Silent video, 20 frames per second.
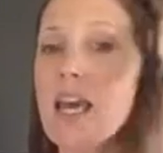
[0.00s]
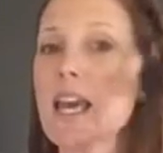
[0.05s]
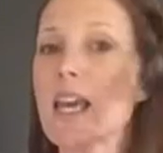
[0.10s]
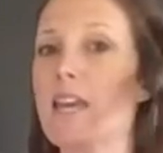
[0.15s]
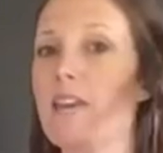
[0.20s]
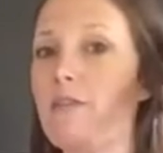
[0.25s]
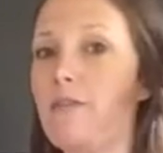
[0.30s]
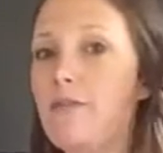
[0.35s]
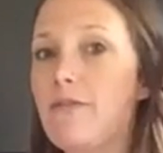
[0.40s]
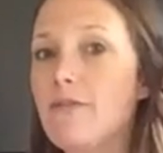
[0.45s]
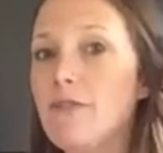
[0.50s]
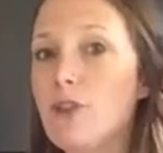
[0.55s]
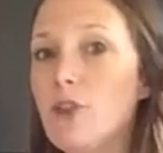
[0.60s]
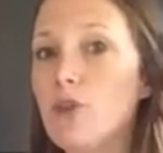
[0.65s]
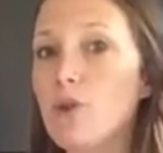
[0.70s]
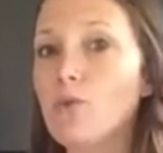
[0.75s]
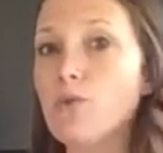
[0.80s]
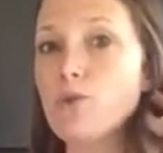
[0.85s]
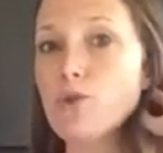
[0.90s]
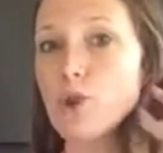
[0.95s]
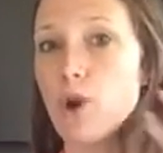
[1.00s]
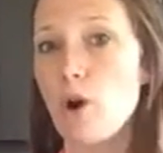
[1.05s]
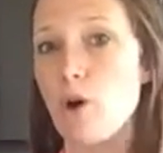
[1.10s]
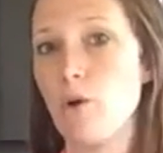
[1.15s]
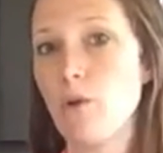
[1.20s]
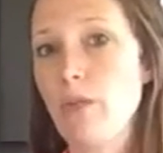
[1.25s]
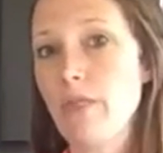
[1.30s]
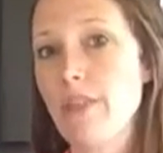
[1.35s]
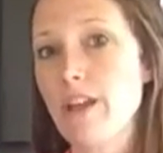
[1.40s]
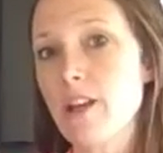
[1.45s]
If you
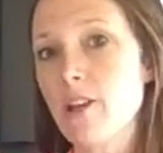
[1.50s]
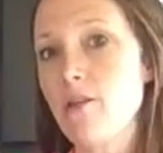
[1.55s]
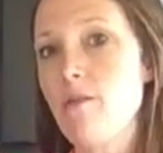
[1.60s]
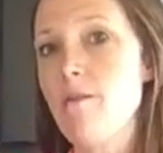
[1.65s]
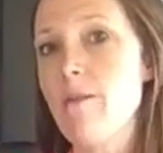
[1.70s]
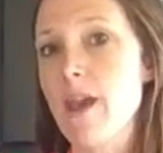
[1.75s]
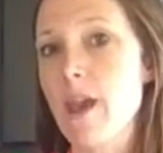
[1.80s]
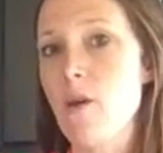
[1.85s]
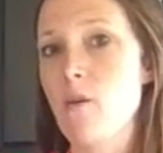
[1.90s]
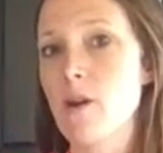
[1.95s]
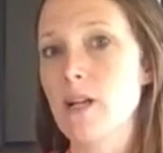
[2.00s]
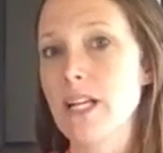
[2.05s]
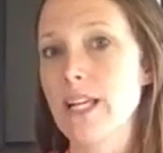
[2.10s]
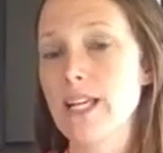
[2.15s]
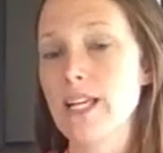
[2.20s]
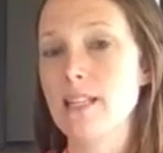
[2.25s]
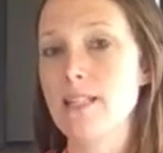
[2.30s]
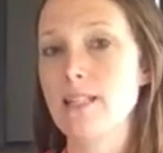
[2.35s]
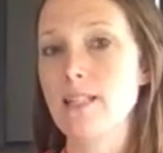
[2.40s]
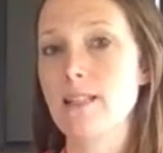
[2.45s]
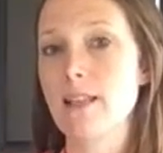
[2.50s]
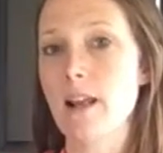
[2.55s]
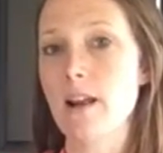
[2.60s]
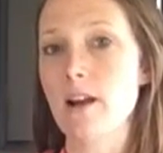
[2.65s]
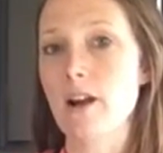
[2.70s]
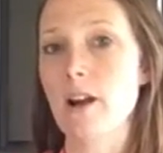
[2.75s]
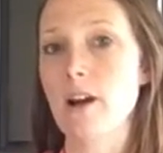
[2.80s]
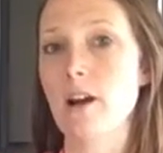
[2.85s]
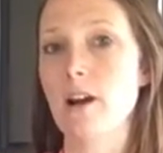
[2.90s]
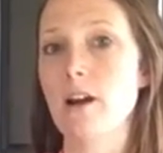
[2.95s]
don't, then you may wanna
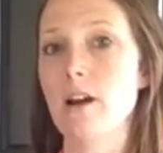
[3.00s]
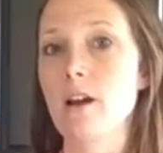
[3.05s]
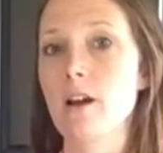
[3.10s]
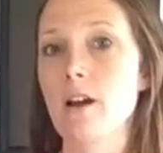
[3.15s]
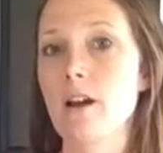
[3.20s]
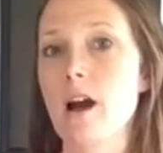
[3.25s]
consider